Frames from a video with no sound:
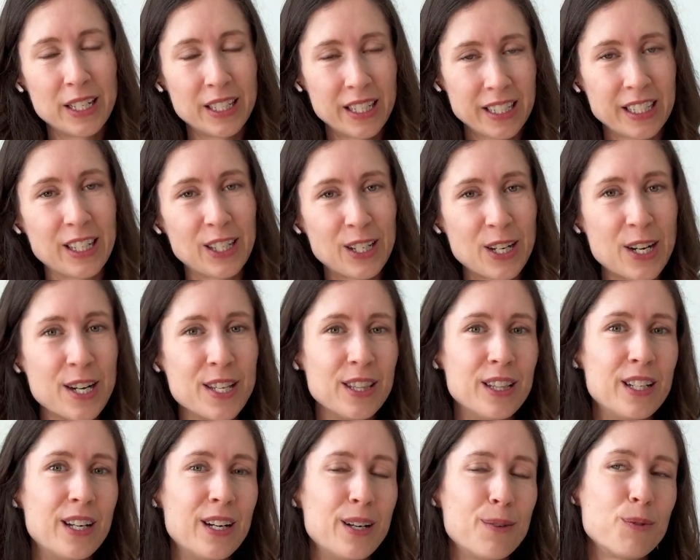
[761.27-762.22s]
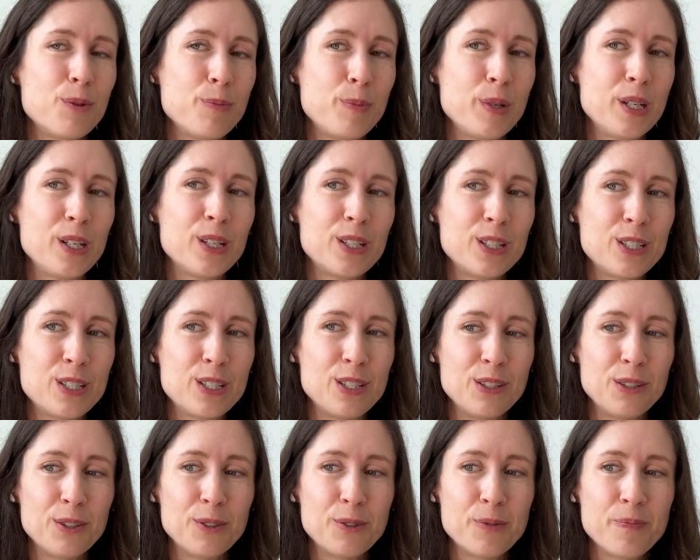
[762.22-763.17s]
like a cotton lawn would be good
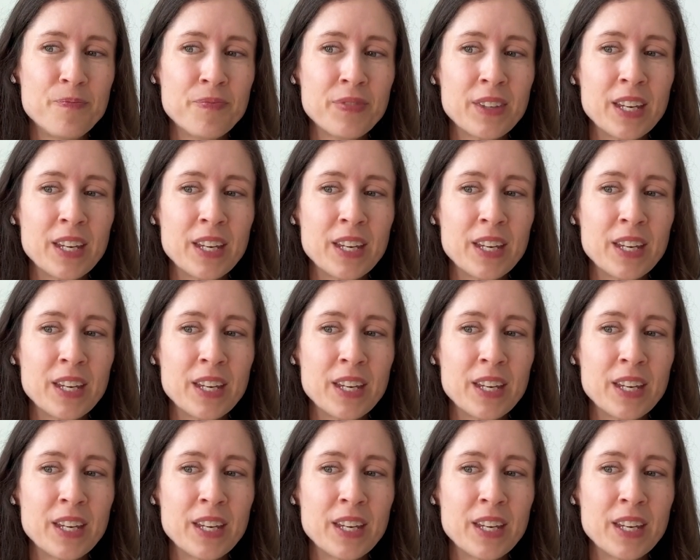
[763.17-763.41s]
too.